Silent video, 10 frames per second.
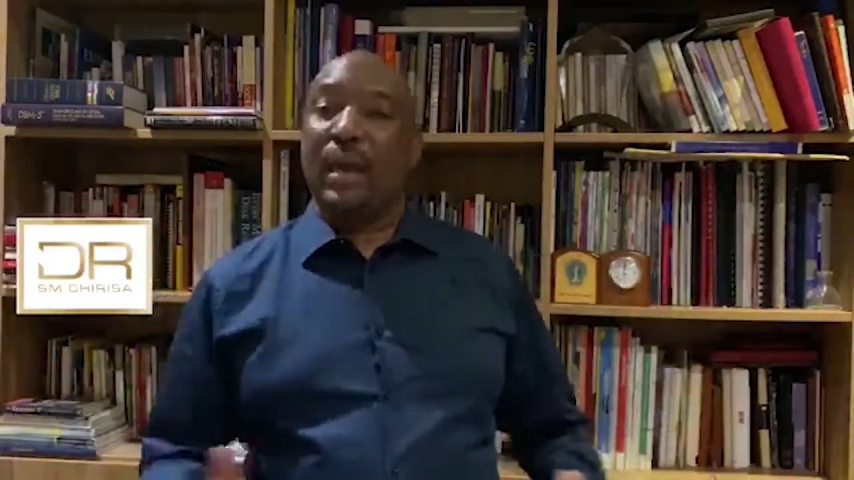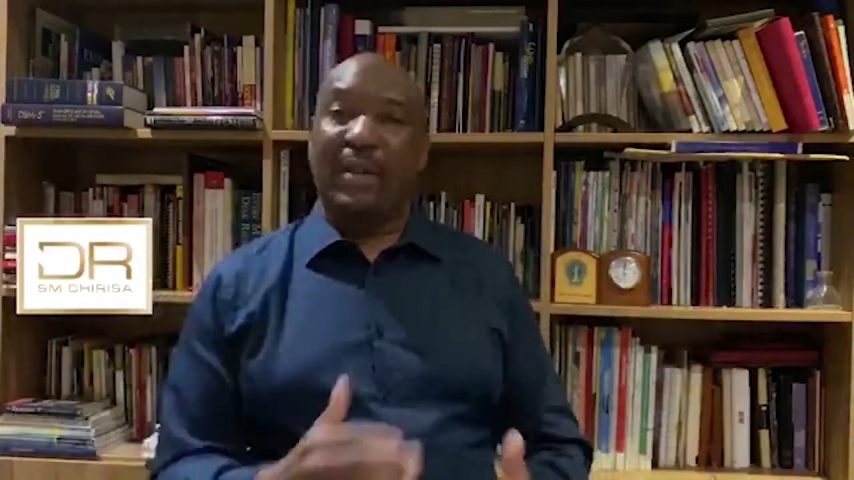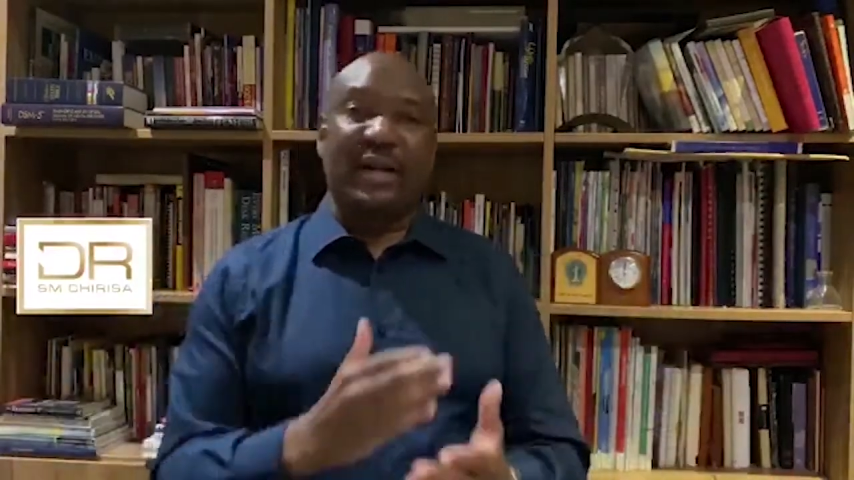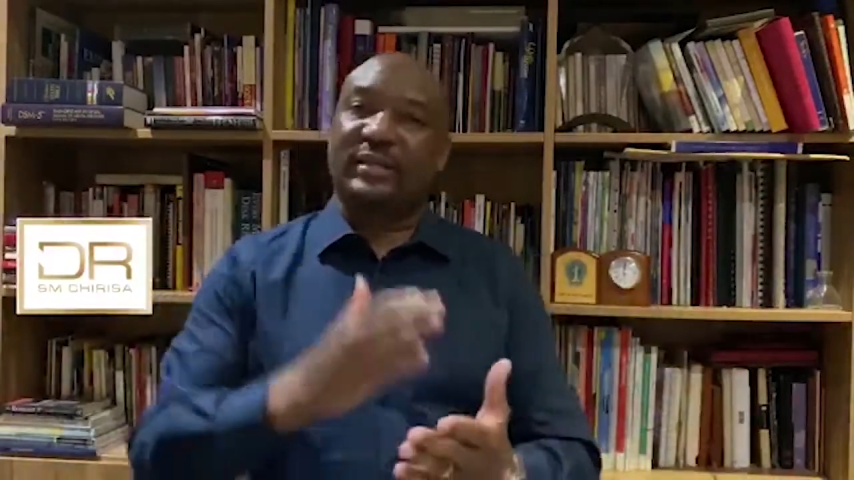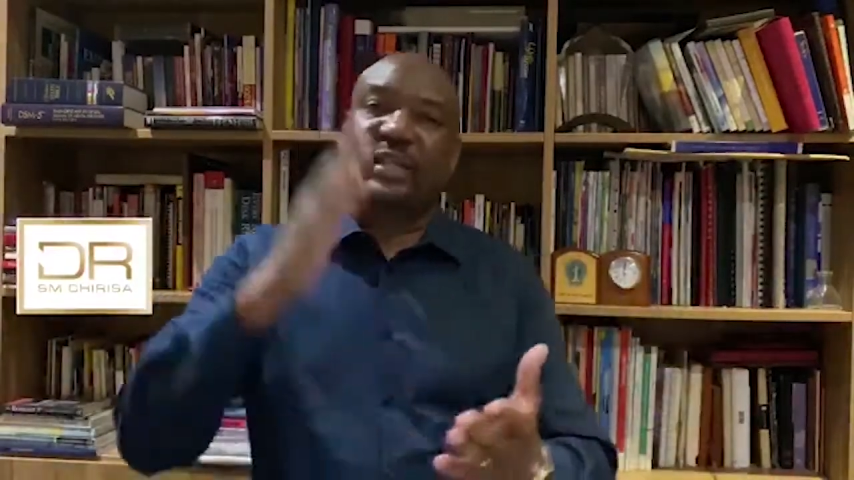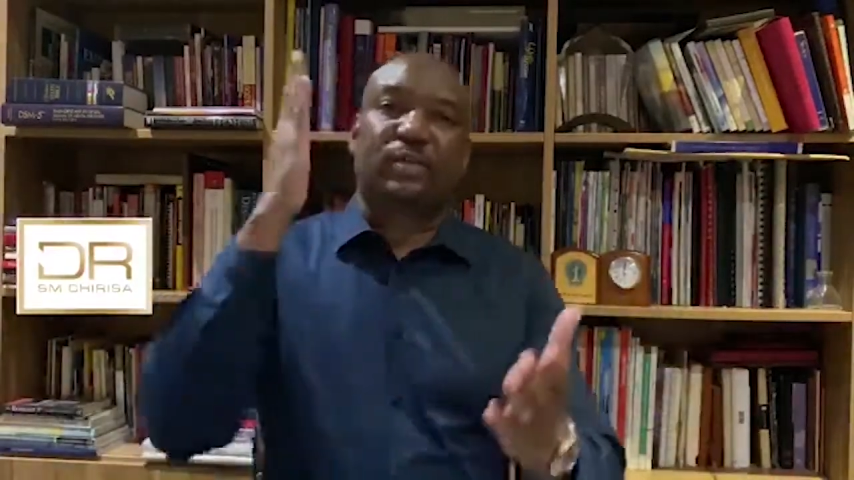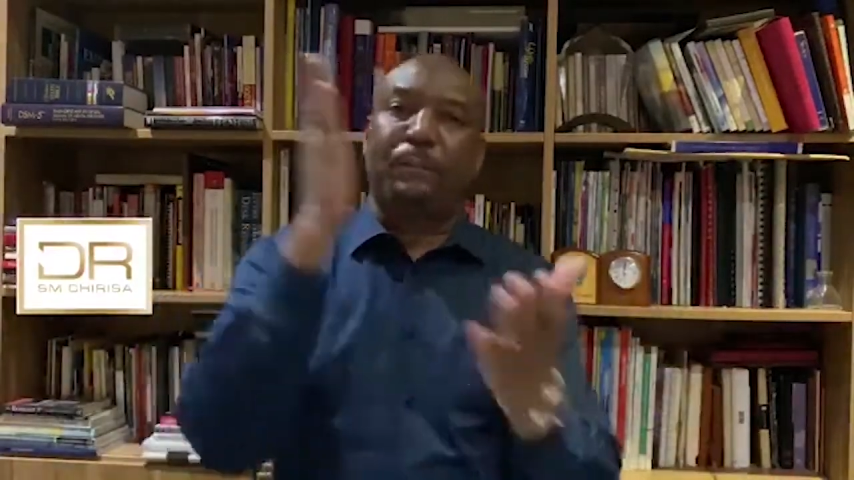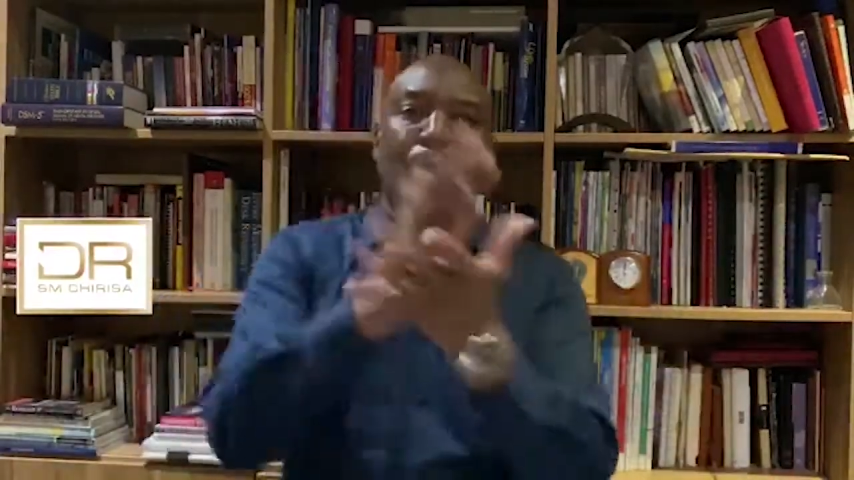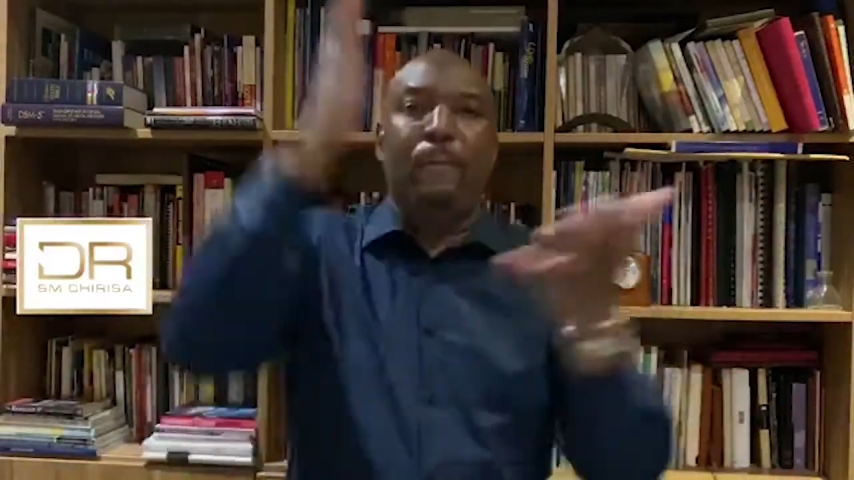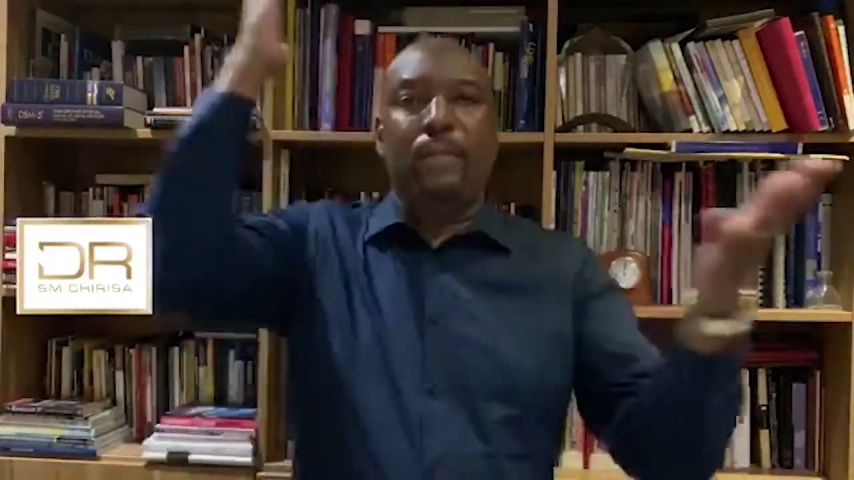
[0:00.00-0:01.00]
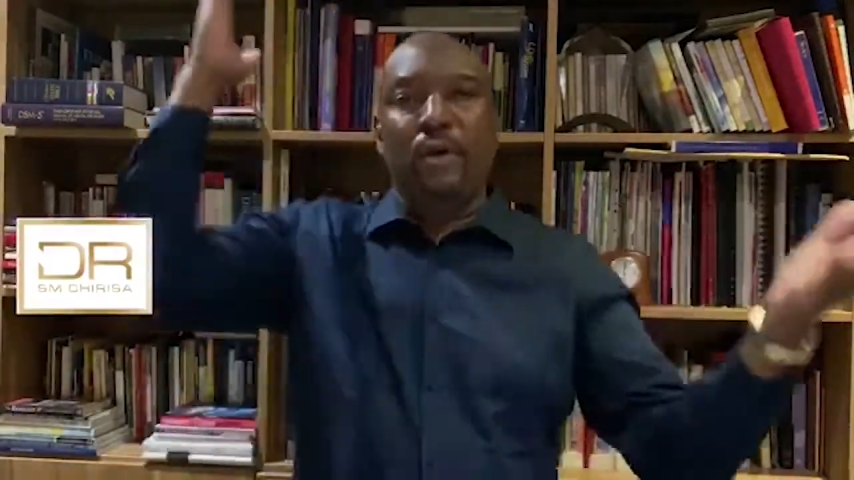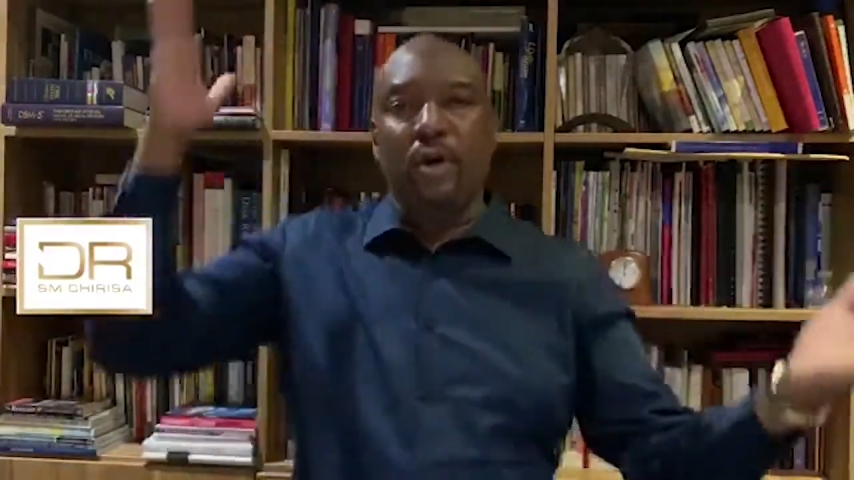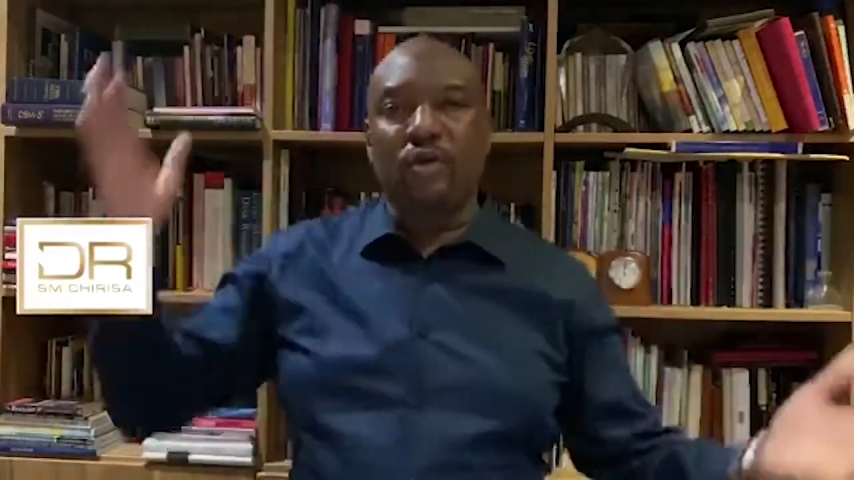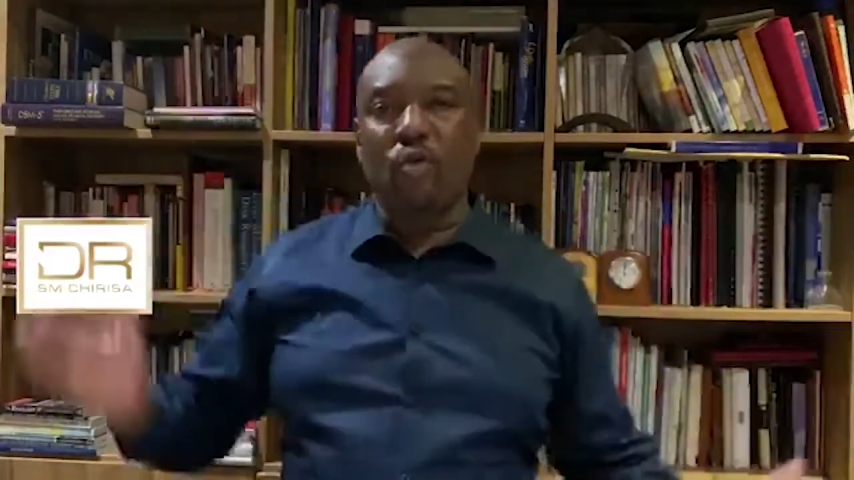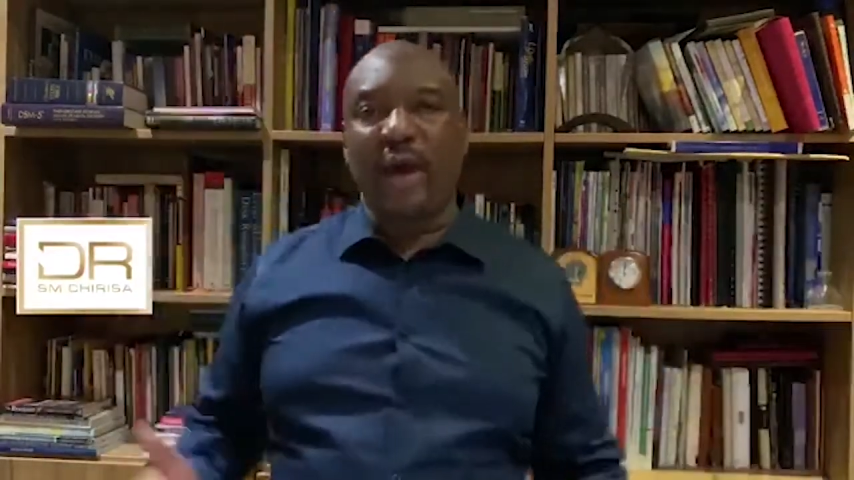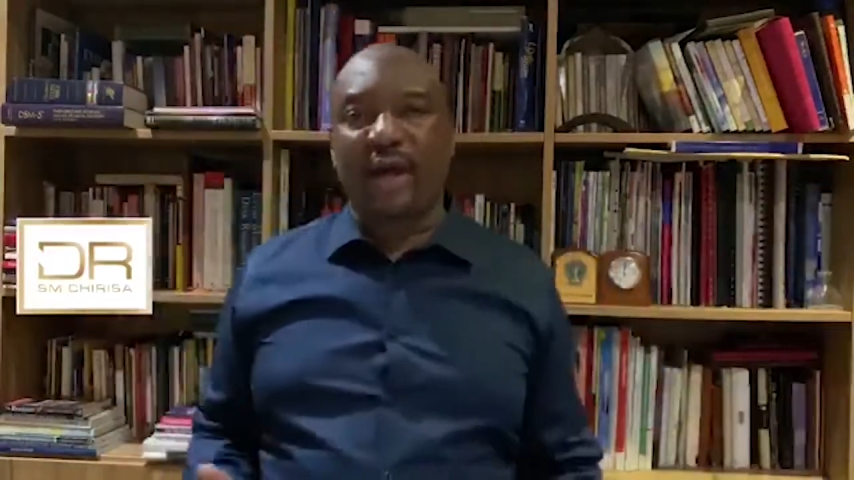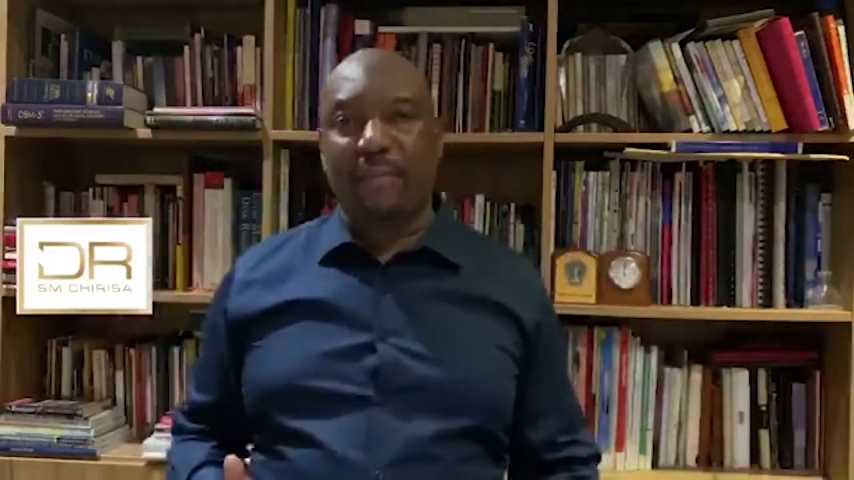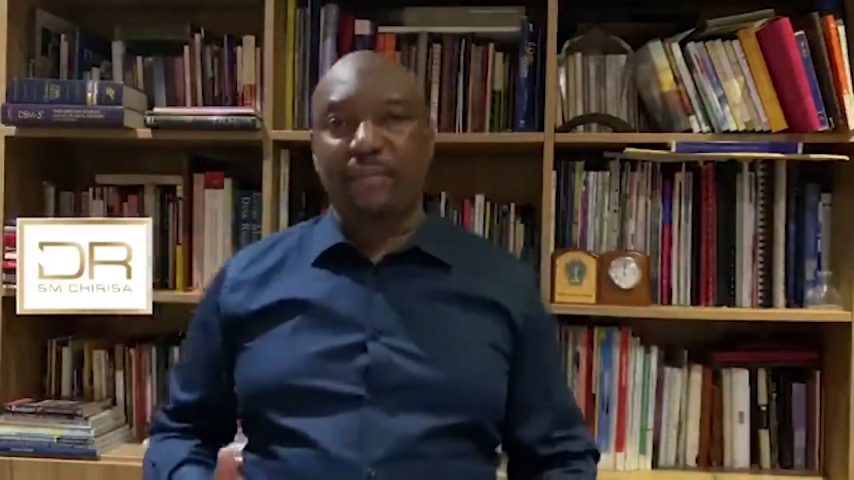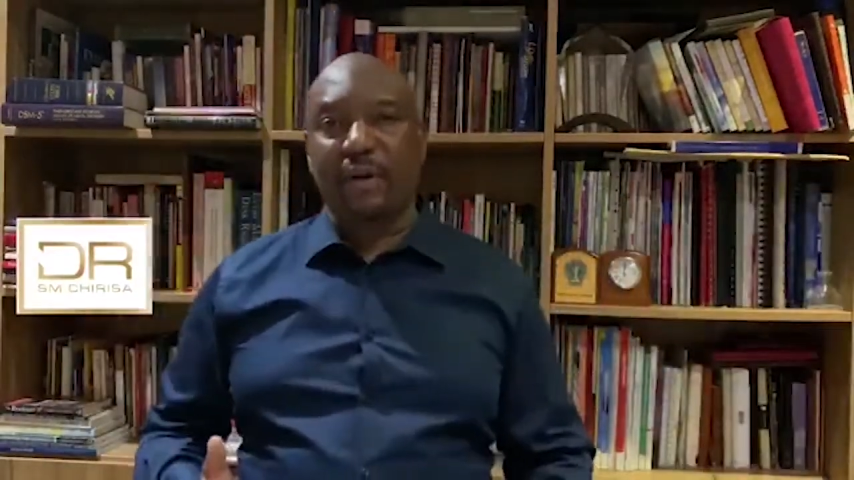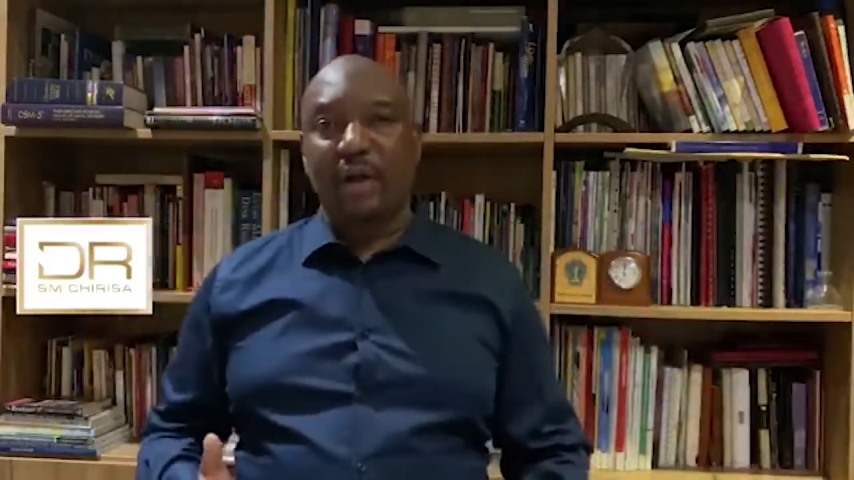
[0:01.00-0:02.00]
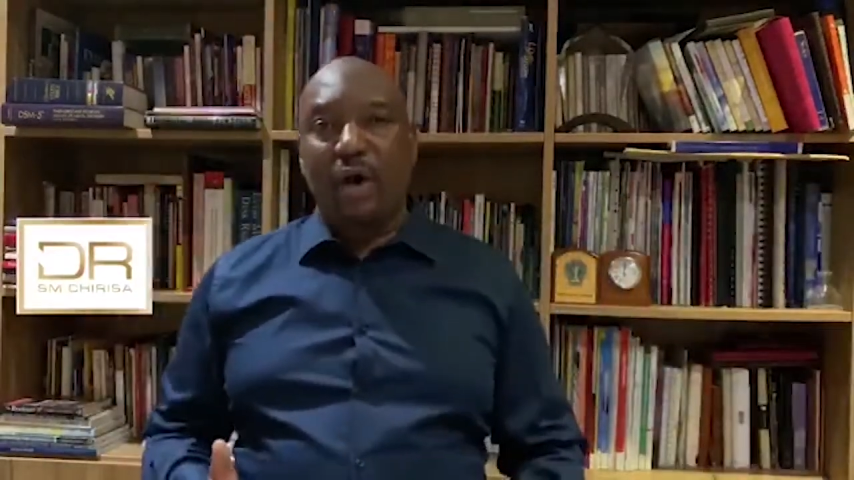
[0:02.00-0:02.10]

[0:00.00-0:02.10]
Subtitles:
but at 6, boom, you wake up.